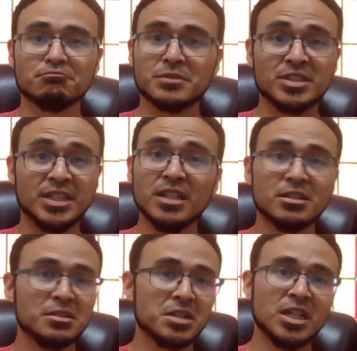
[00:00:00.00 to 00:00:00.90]

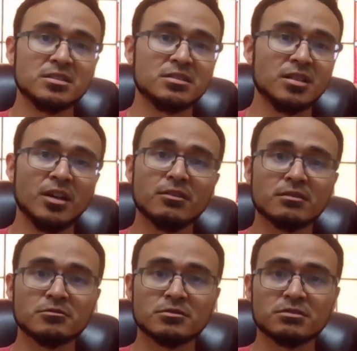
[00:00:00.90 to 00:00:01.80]
sinned against others.
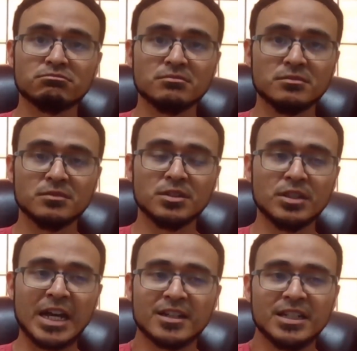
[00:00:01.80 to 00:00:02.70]

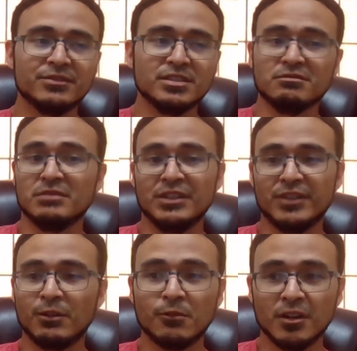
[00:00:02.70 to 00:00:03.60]
I could even, if
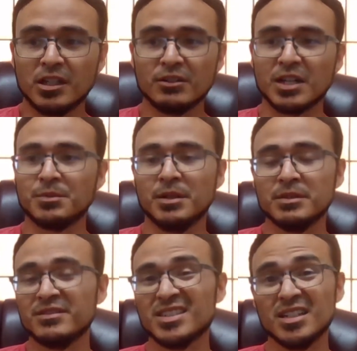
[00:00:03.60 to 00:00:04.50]
I wanted to, I could probably
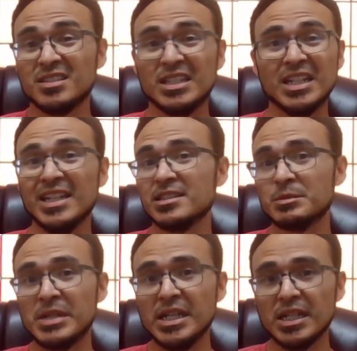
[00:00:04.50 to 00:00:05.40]
even say sinned against
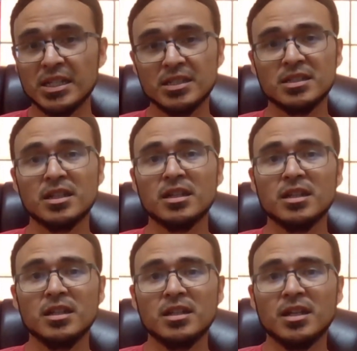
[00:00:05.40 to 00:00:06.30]
me.
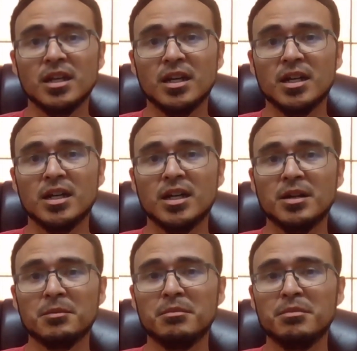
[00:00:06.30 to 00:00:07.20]
Uh,
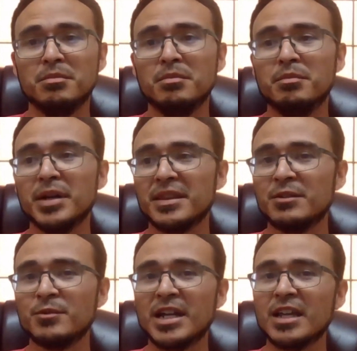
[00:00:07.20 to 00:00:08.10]
but
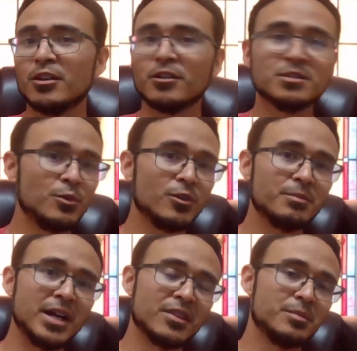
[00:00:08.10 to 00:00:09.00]
then when I learned more
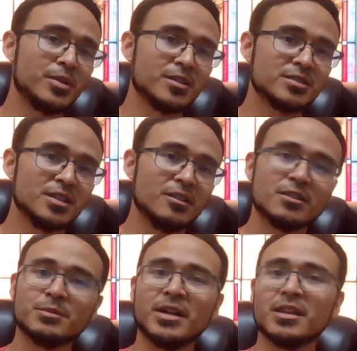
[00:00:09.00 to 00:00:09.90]
about the person,
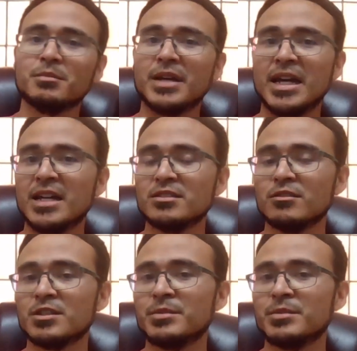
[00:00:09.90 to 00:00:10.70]
learned about the past, learned